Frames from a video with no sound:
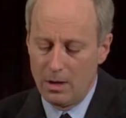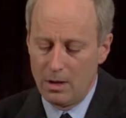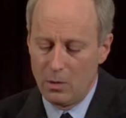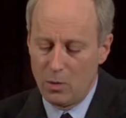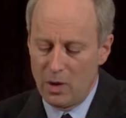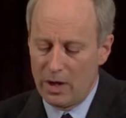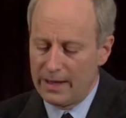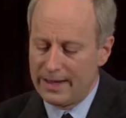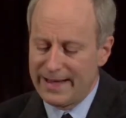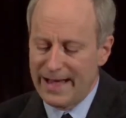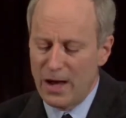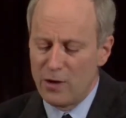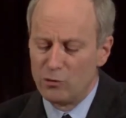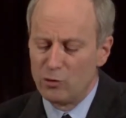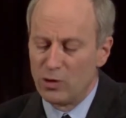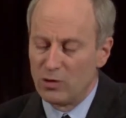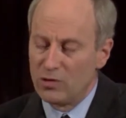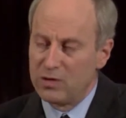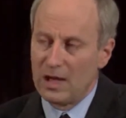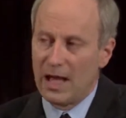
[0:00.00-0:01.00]
where it can
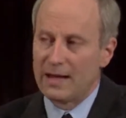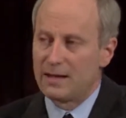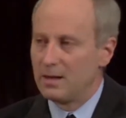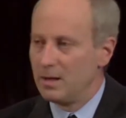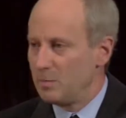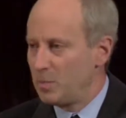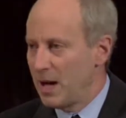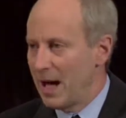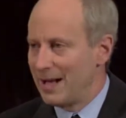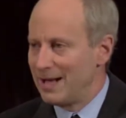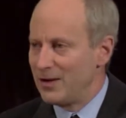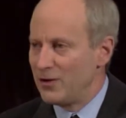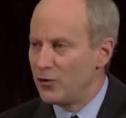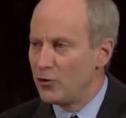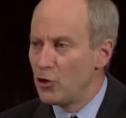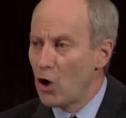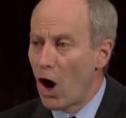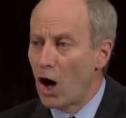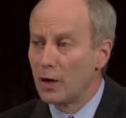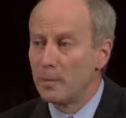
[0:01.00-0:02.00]
reflect upon its
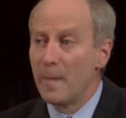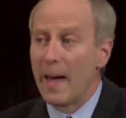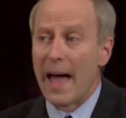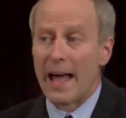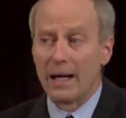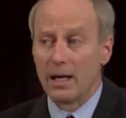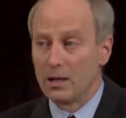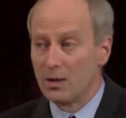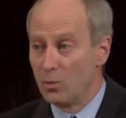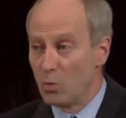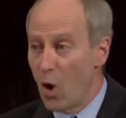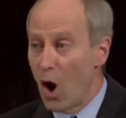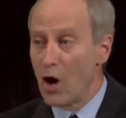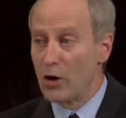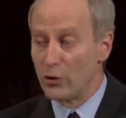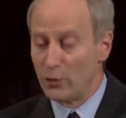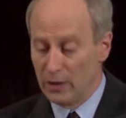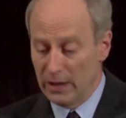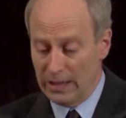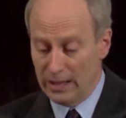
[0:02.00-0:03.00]
dogmatic
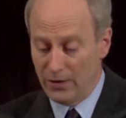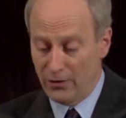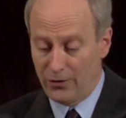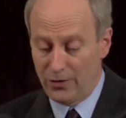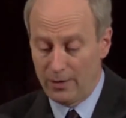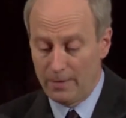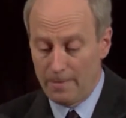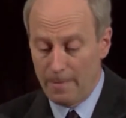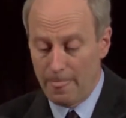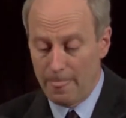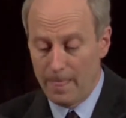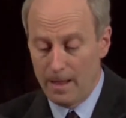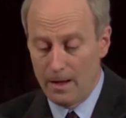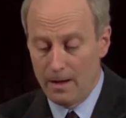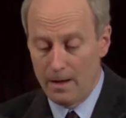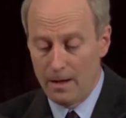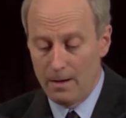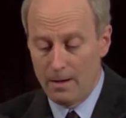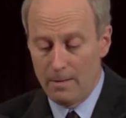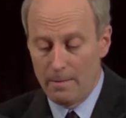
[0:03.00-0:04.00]
wanderings,
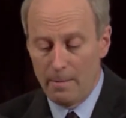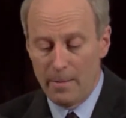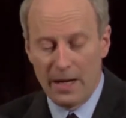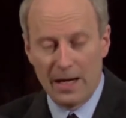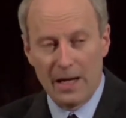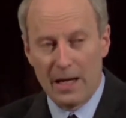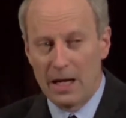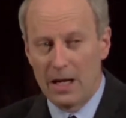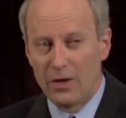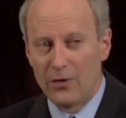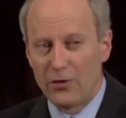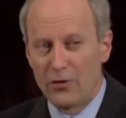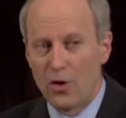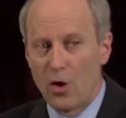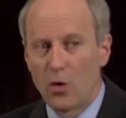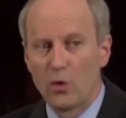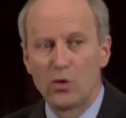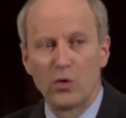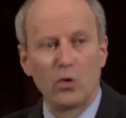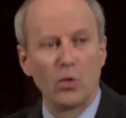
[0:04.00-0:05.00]
but it is
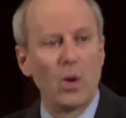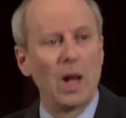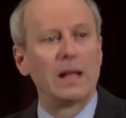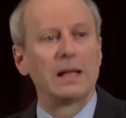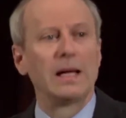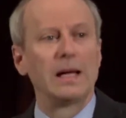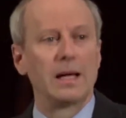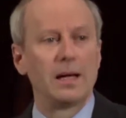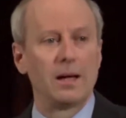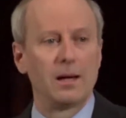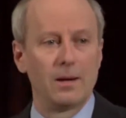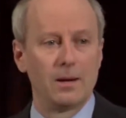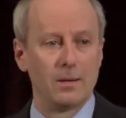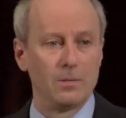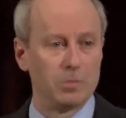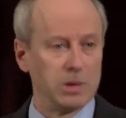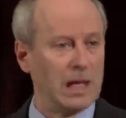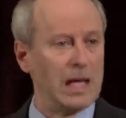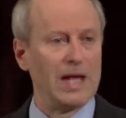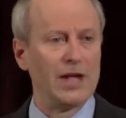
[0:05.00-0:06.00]
no dwelling
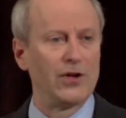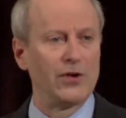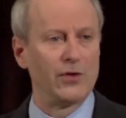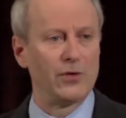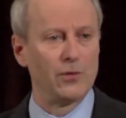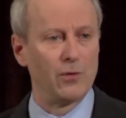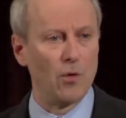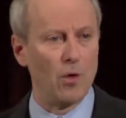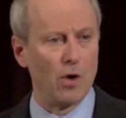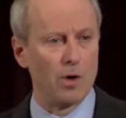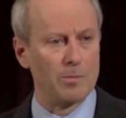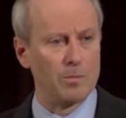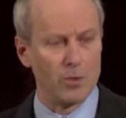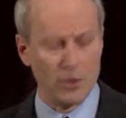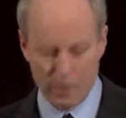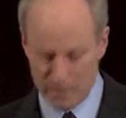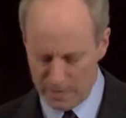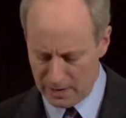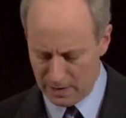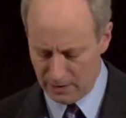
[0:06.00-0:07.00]
place for
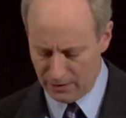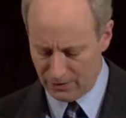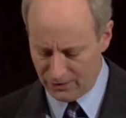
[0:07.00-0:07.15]
permanent